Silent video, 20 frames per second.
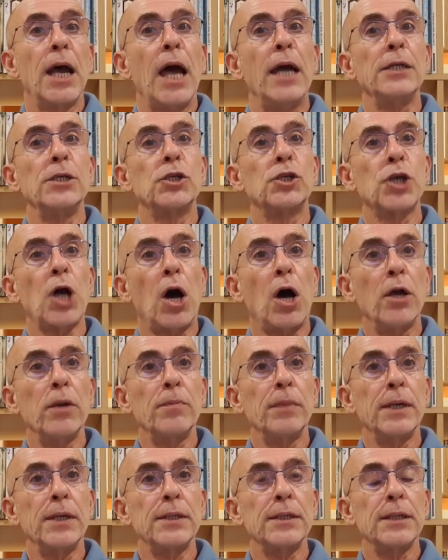
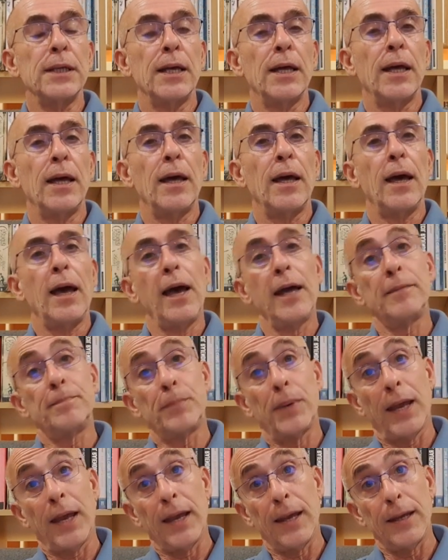enjoyment
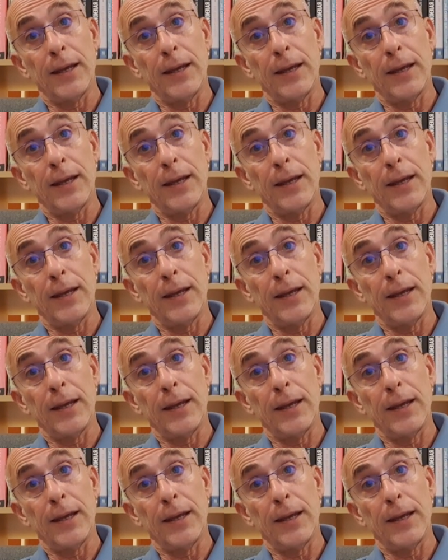and pain.